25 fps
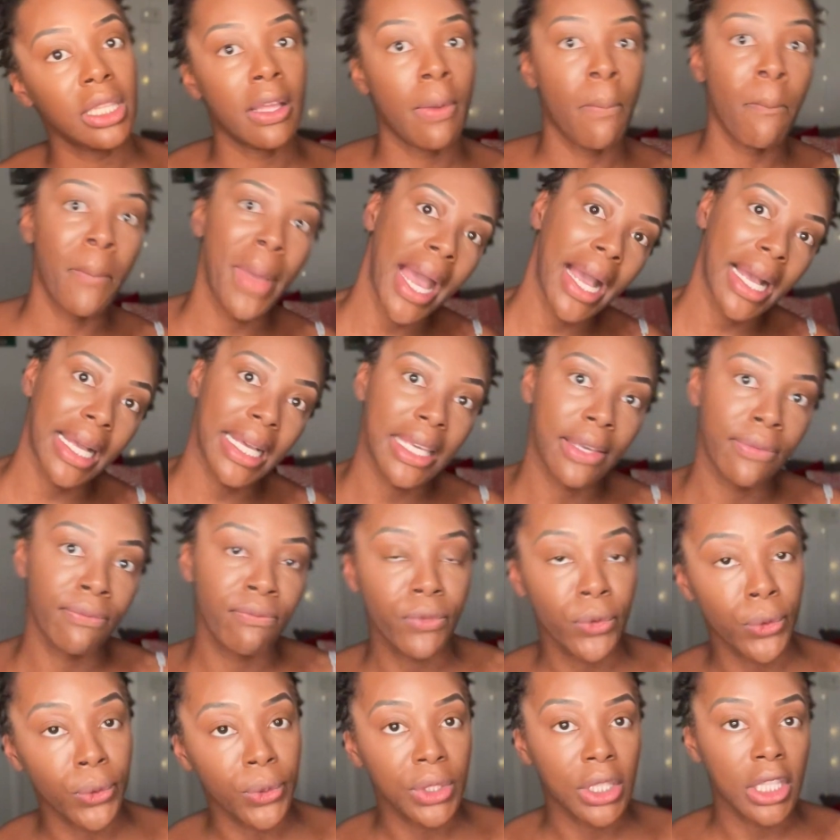and back and
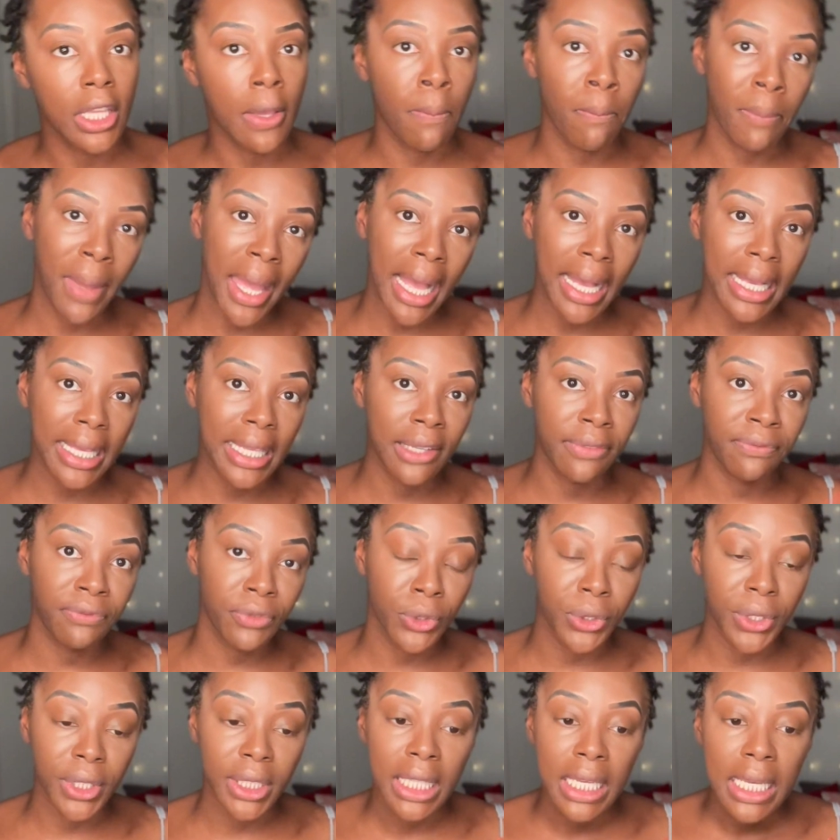forth and back and
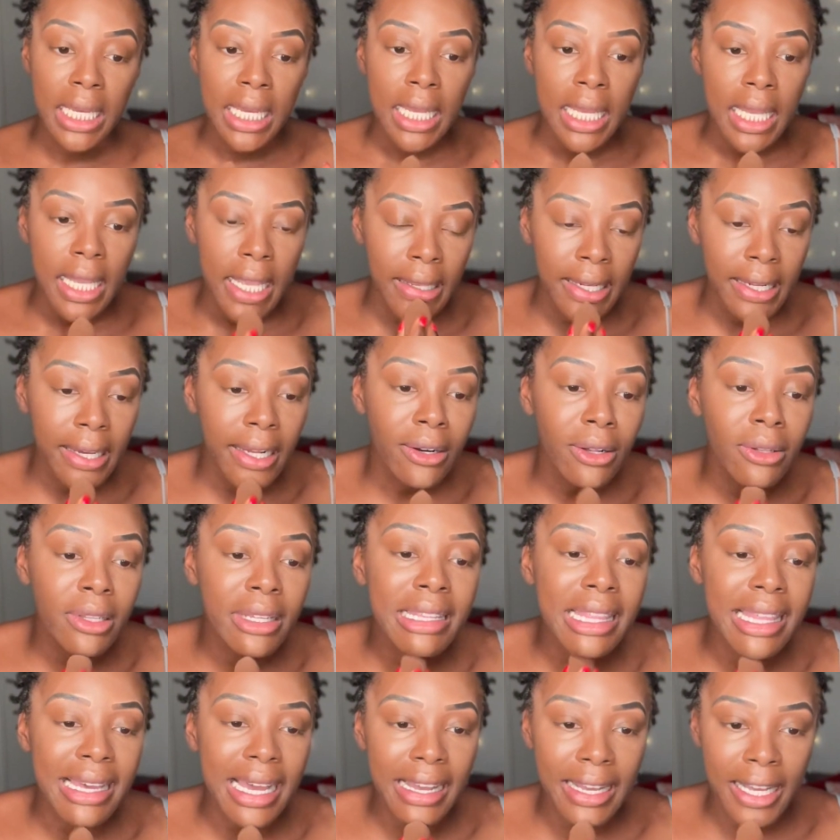forth. And not
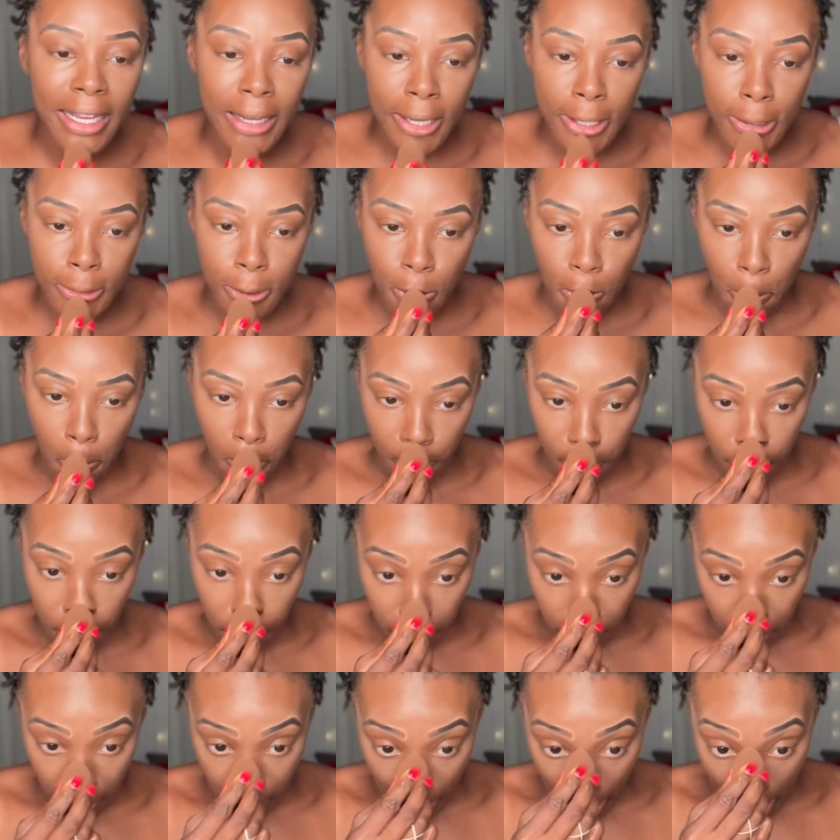only that, guys,
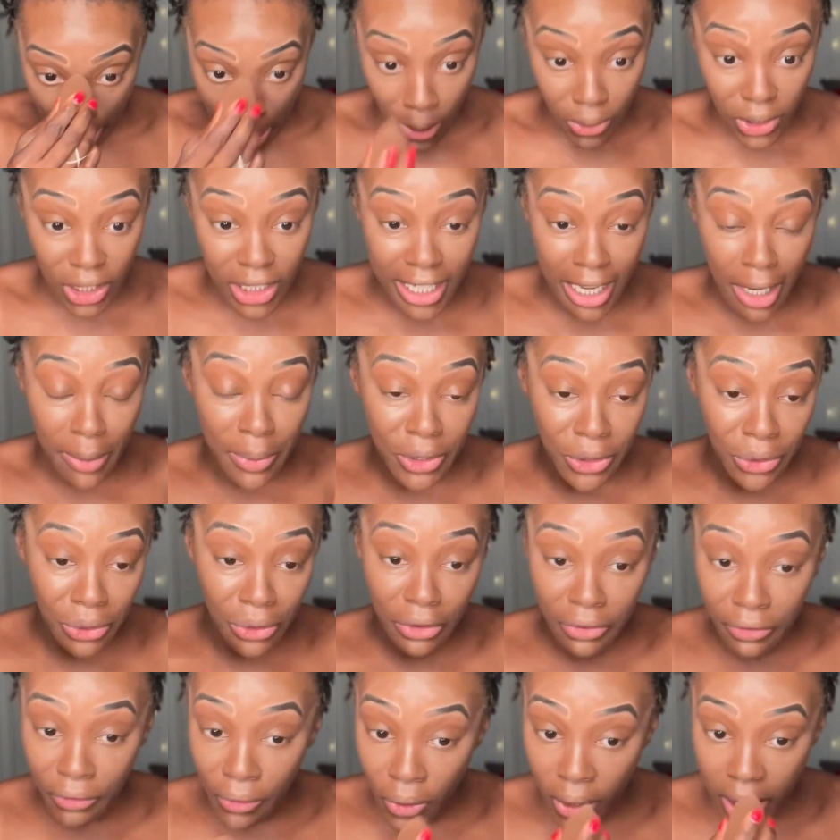how is she able to
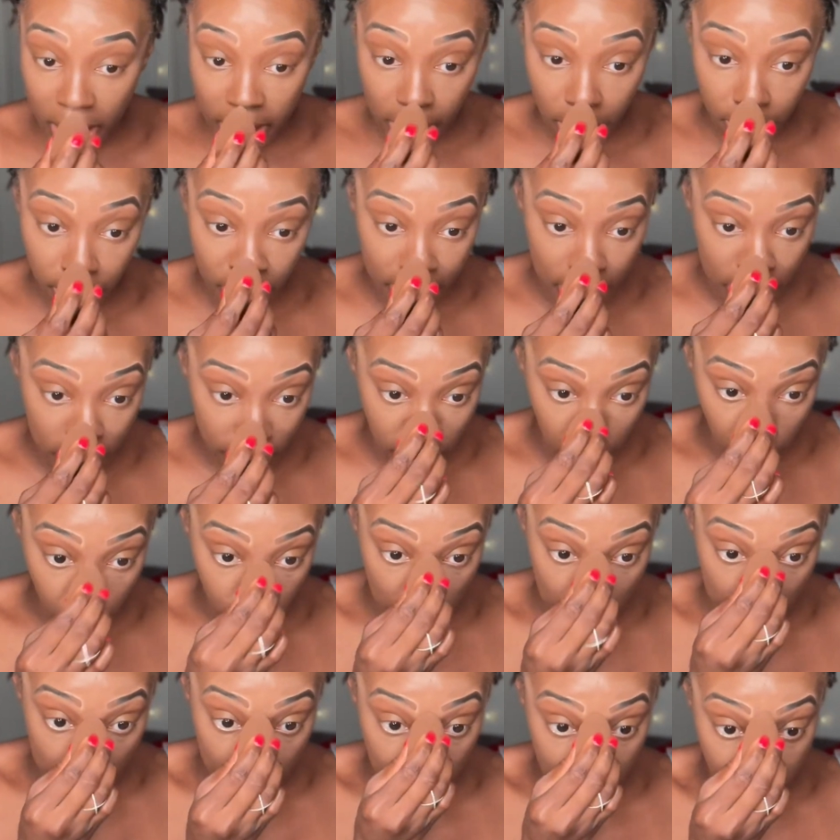afford it? Because from
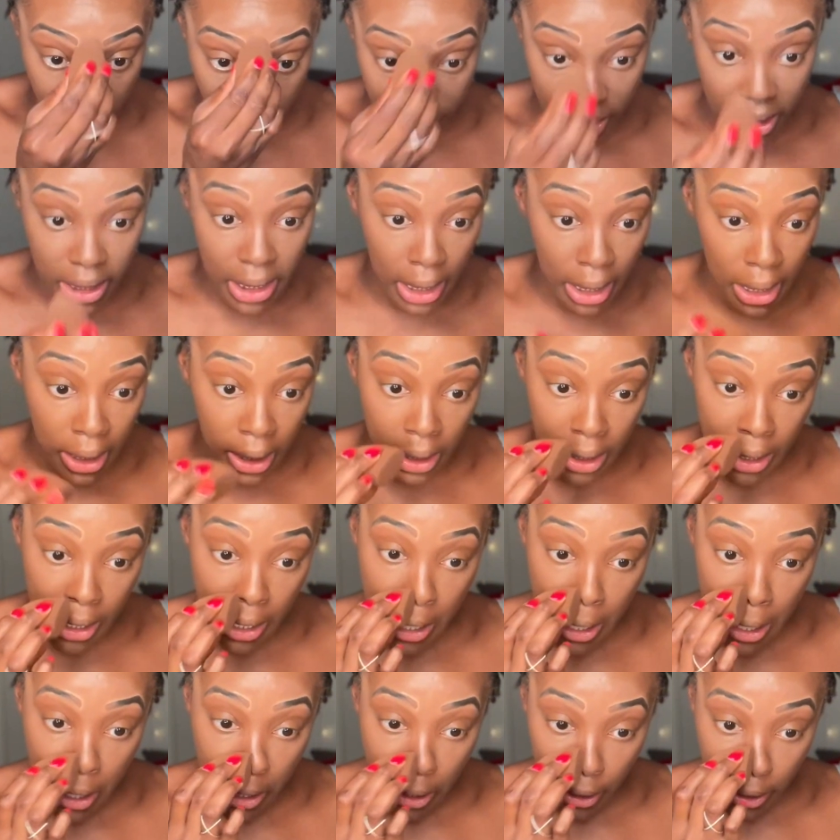what I understand
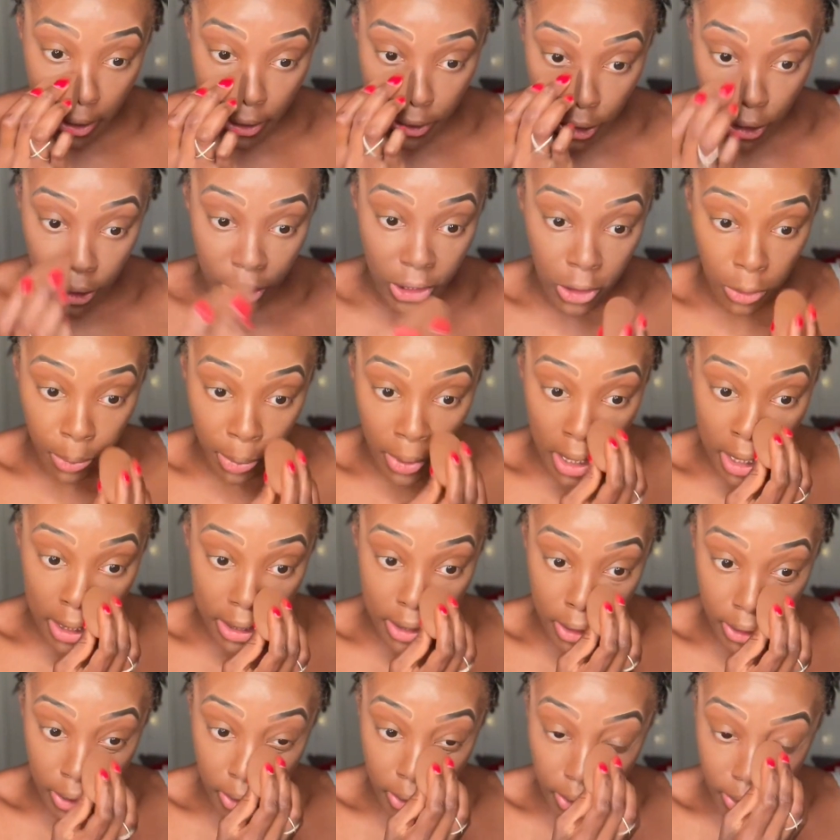is her
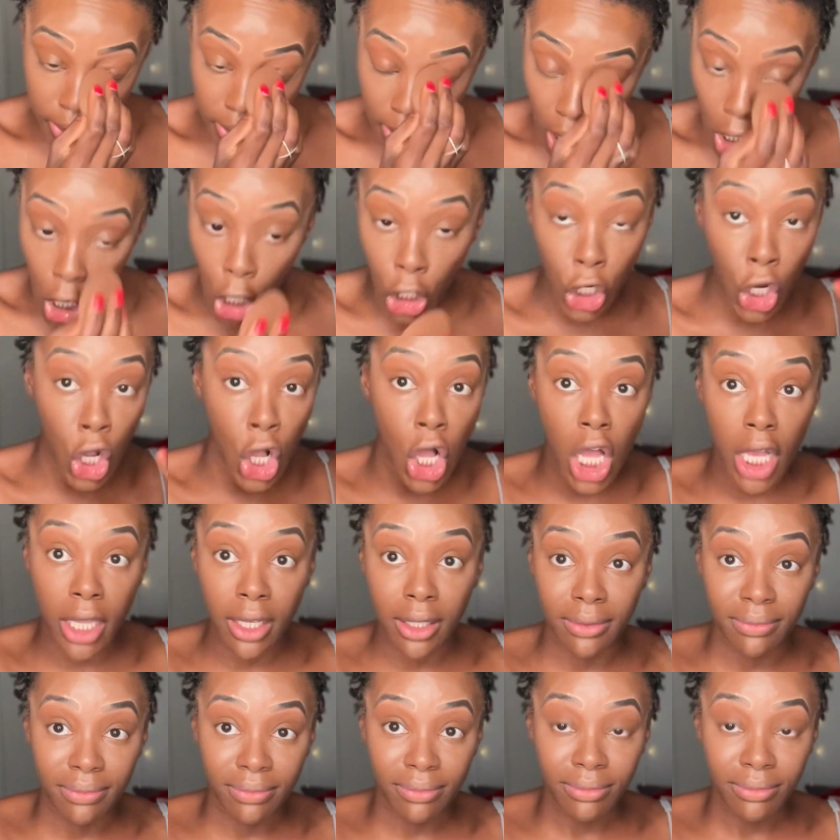sponsors are gone.